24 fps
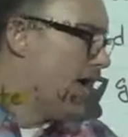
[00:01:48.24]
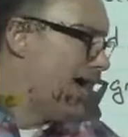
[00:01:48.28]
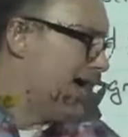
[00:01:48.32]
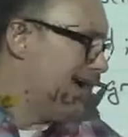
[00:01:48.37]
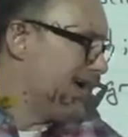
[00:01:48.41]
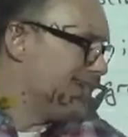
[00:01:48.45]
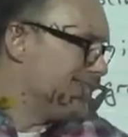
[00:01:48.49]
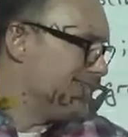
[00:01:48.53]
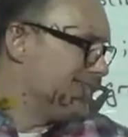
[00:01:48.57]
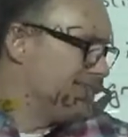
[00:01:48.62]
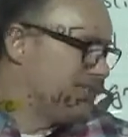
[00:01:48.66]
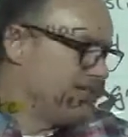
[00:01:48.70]

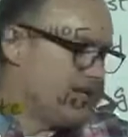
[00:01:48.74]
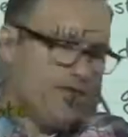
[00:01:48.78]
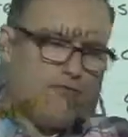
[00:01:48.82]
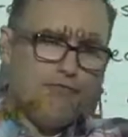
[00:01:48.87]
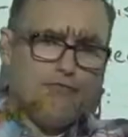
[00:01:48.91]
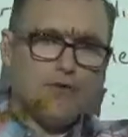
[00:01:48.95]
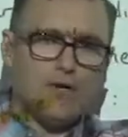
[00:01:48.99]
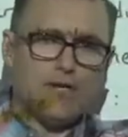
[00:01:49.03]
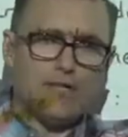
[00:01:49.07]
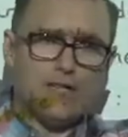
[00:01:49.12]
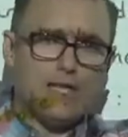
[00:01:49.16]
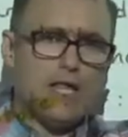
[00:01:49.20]
a
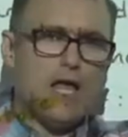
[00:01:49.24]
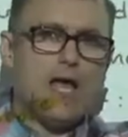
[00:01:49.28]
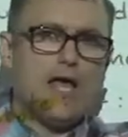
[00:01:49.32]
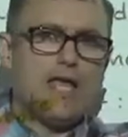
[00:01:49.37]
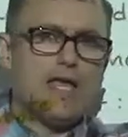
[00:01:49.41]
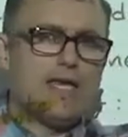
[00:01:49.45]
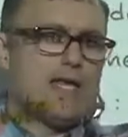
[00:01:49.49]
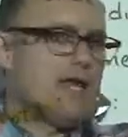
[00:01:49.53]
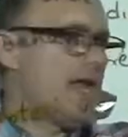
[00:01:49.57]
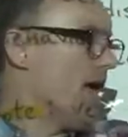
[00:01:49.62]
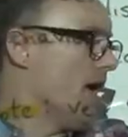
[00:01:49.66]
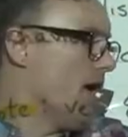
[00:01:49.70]
different
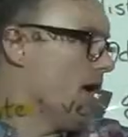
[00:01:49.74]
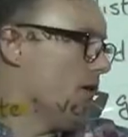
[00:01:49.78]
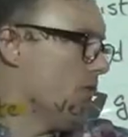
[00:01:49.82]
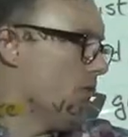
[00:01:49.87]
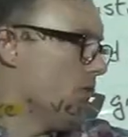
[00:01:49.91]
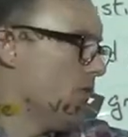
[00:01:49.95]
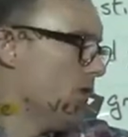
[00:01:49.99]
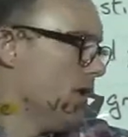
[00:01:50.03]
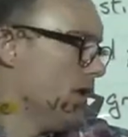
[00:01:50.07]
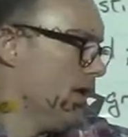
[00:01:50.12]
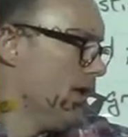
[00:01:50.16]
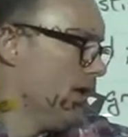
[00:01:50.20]
line
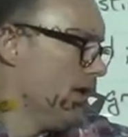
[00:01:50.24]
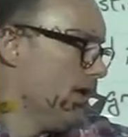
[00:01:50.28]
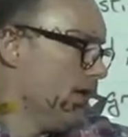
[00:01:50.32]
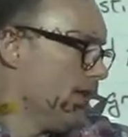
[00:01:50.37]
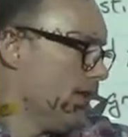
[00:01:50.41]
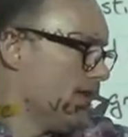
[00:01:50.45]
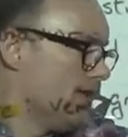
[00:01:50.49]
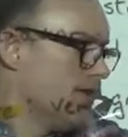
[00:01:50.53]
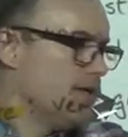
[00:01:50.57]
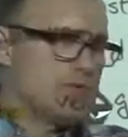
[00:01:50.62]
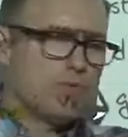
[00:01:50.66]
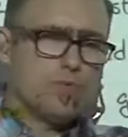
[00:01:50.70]
now.
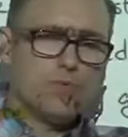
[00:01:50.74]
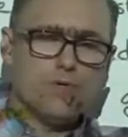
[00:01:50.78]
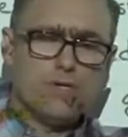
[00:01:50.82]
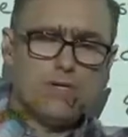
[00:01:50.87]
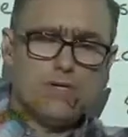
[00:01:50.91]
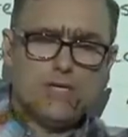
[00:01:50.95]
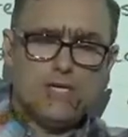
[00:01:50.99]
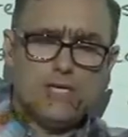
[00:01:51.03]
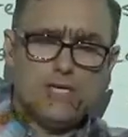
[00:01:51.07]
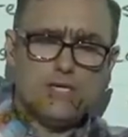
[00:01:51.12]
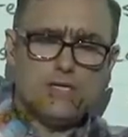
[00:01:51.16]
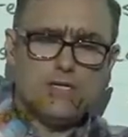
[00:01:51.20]
This
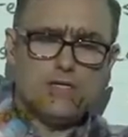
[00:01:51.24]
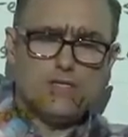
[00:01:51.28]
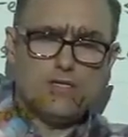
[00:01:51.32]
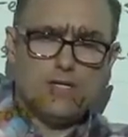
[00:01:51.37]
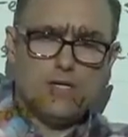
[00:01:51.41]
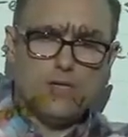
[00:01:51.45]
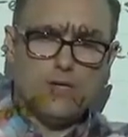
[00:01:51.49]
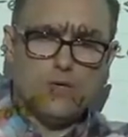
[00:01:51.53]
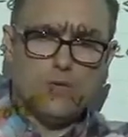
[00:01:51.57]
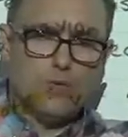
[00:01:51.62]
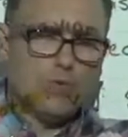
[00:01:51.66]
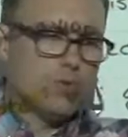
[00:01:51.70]
one is
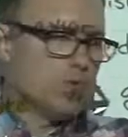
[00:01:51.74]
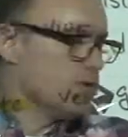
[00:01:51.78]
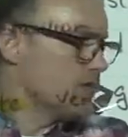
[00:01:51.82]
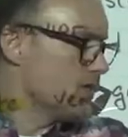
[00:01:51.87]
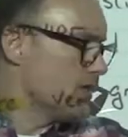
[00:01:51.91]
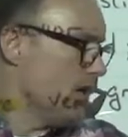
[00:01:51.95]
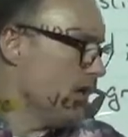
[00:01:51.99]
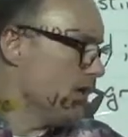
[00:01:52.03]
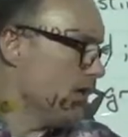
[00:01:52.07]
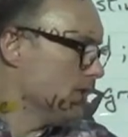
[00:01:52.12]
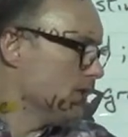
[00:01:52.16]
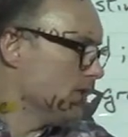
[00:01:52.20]
a
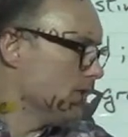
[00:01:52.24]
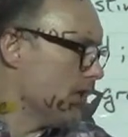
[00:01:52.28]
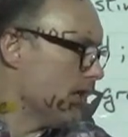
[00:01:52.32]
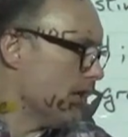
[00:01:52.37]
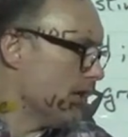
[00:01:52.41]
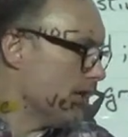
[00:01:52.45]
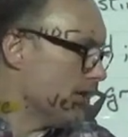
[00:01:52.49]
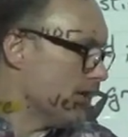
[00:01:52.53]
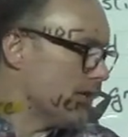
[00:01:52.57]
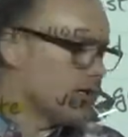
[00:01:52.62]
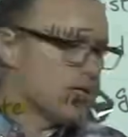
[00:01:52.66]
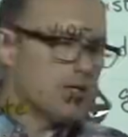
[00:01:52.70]
horizontal
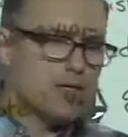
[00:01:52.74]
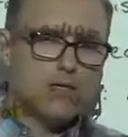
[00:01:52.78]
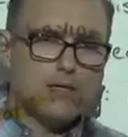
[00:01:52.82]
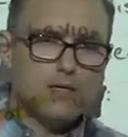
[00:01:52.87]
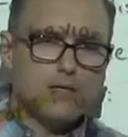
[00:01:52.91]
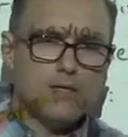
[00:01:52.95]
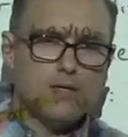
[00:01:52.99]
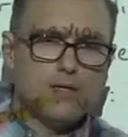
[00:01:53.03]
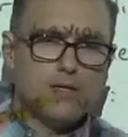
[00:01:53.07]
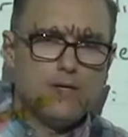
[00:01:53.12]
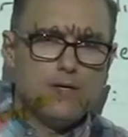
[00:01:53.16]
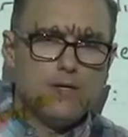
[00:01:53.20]
line.
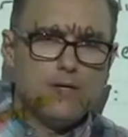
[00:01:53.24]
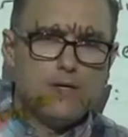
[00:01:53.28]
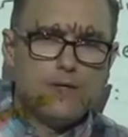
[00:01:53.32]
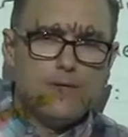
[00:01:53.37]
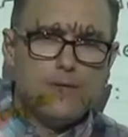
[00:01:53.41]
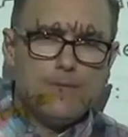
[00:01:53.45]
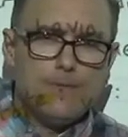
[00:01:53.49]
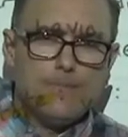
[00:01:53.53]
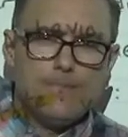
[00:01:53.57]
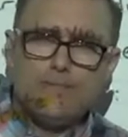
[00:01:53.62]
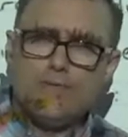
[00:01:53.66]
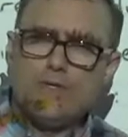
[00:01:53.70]

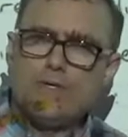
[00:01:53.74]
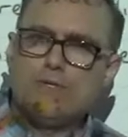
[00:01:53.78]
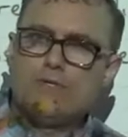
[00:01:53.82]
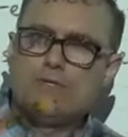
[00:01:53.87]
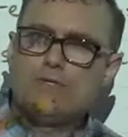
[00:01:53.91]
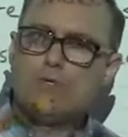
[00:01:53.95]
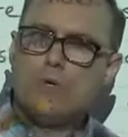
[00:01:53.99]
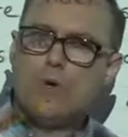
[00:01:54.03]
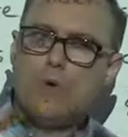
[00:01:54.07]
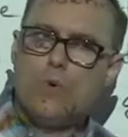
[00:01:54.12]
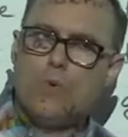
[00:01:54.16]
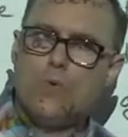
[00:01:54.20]

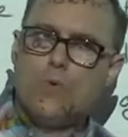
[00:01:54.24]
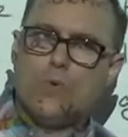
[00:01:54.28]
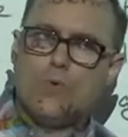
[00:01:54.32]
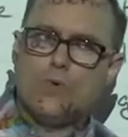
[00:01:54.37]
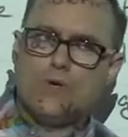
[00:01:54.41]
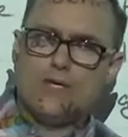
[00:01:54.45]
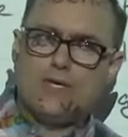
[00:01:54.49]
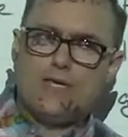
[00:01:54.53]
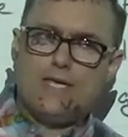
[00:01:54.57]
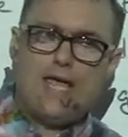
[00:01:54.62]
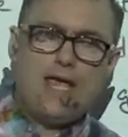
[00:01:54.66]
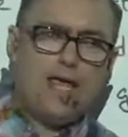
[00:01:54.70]

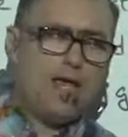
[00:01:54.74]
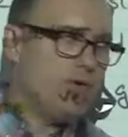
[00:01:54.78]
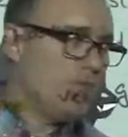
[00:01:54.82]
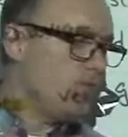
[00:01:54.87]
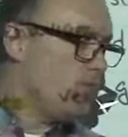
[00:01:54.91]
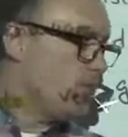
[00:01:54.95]
So can